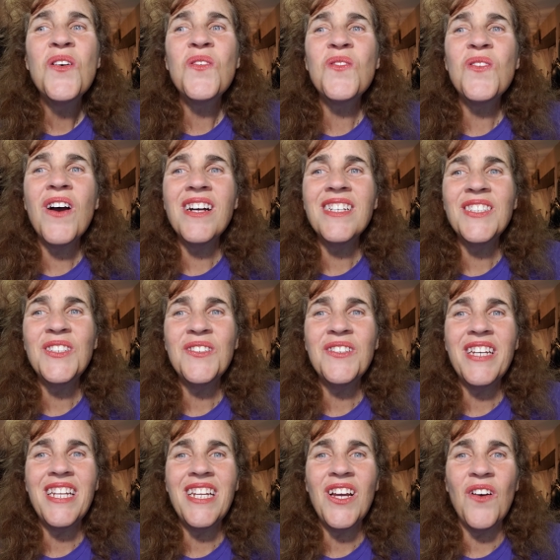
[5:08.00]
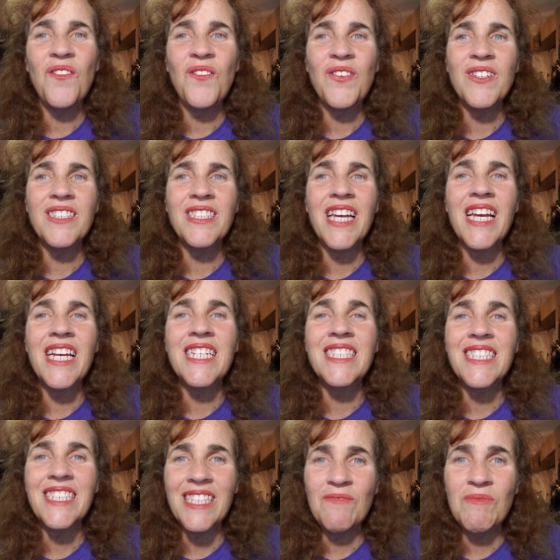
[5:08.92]
Raw zucchini offers a
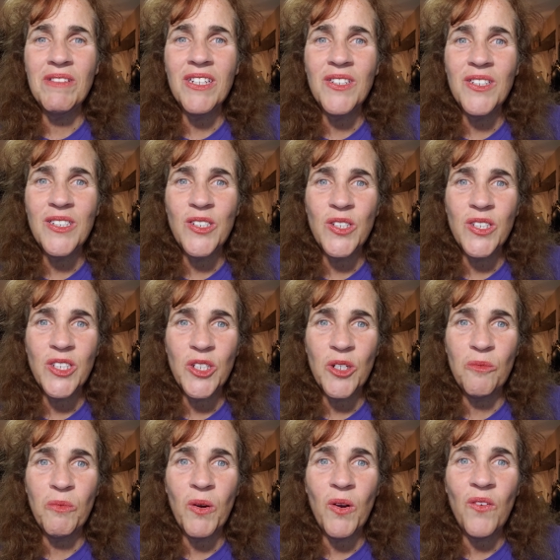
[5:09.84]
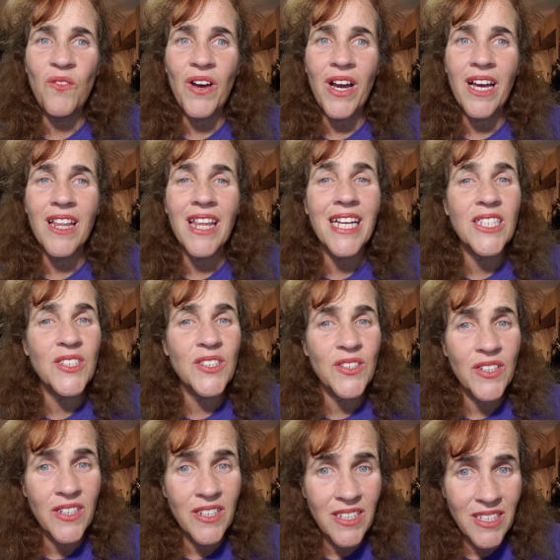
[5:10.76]
similar nutritional profile as
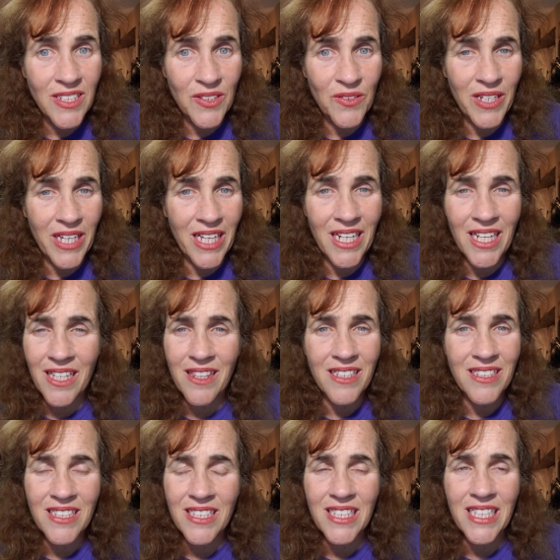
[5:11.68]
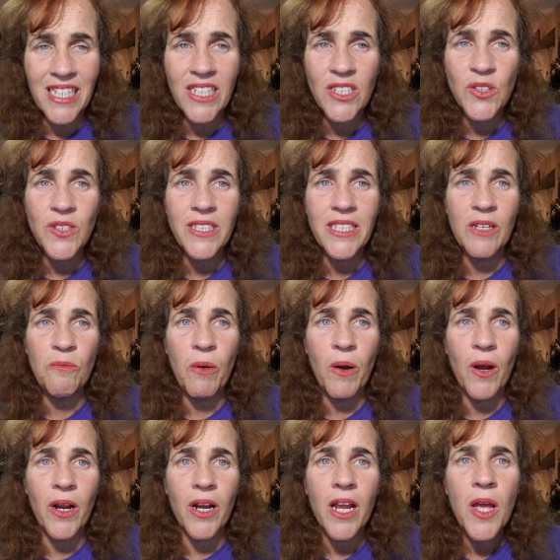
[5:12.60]
cooked zucchini, and this is the interesting
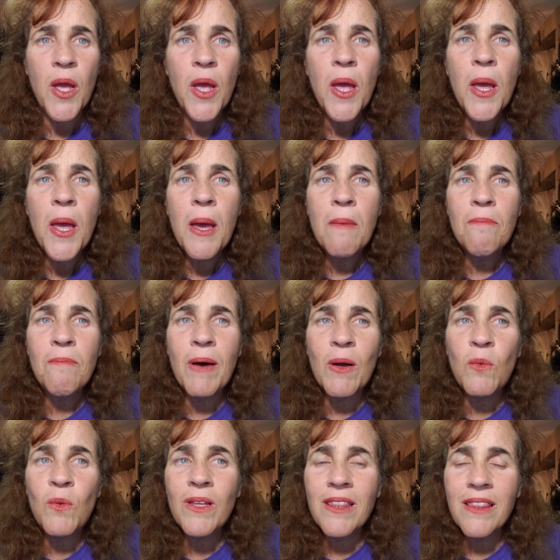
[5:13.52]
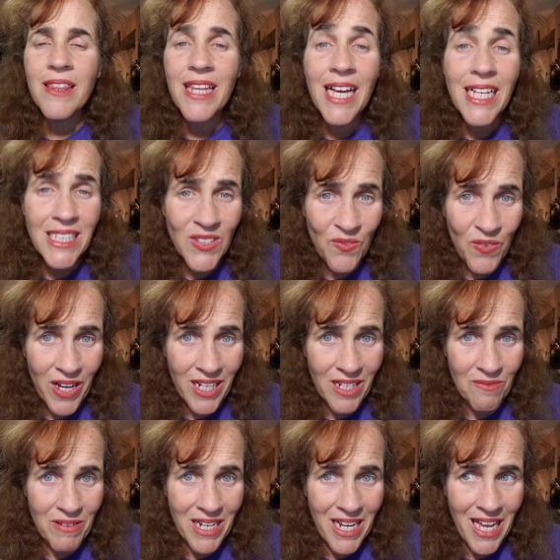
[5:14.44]
part, but with less
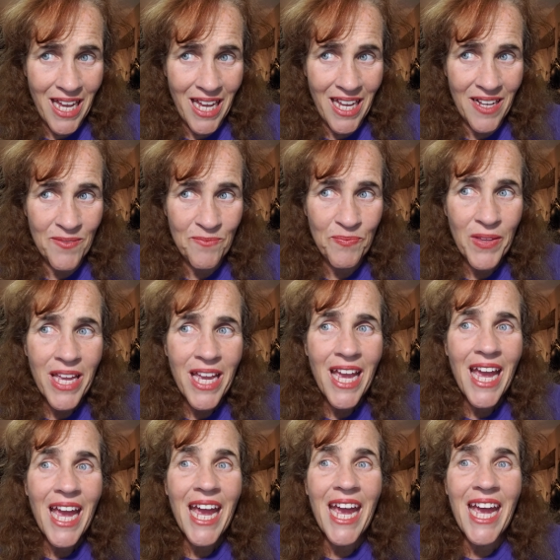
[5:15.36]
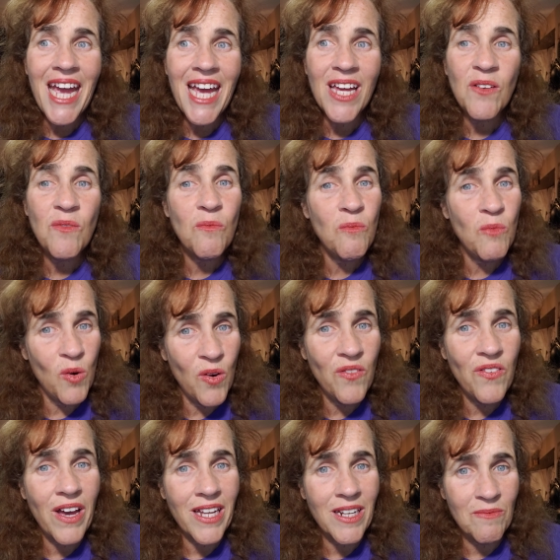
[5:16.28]
vitamin A and more
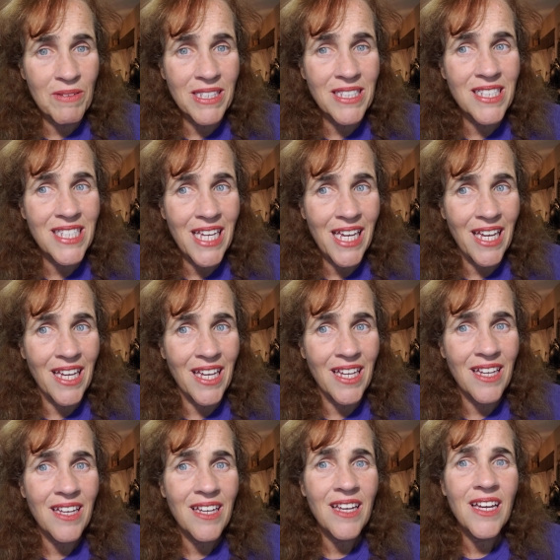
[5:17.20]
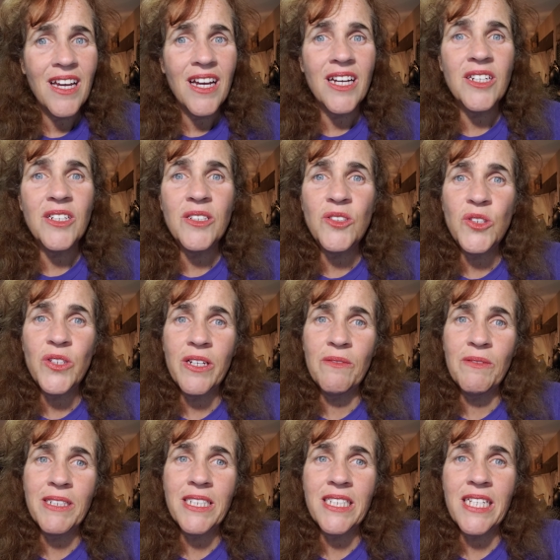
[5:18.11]
vitamin C, a
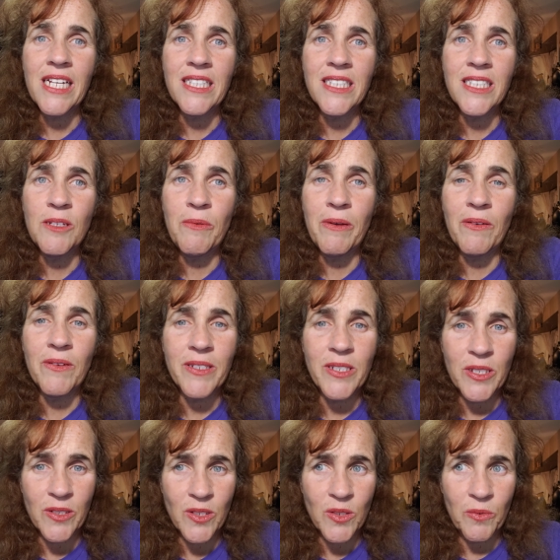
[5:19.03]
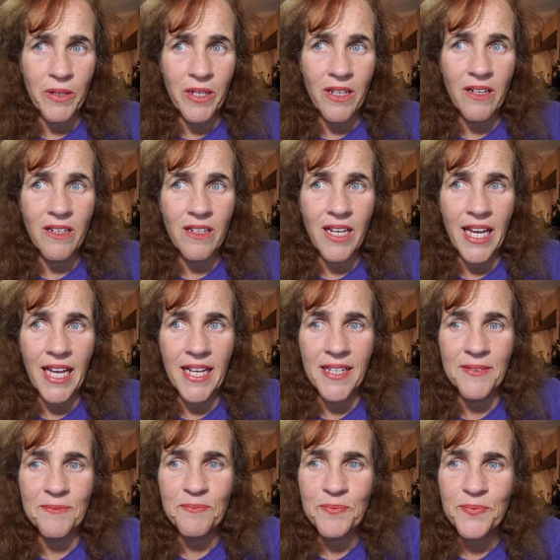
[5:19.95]
nutrient which tends to be reduced when
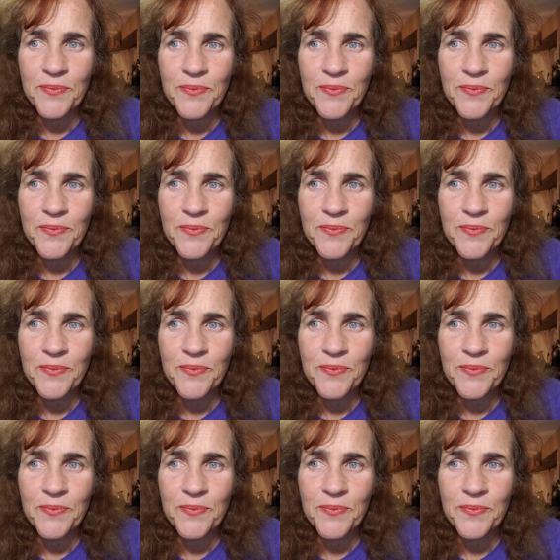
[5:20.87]
cooking.